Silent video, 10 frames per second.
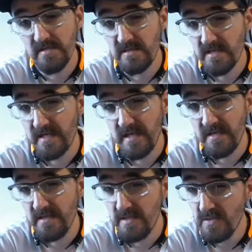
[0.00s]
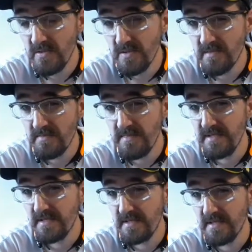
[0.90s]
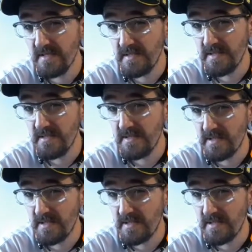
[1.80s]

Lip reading: learning how to do, because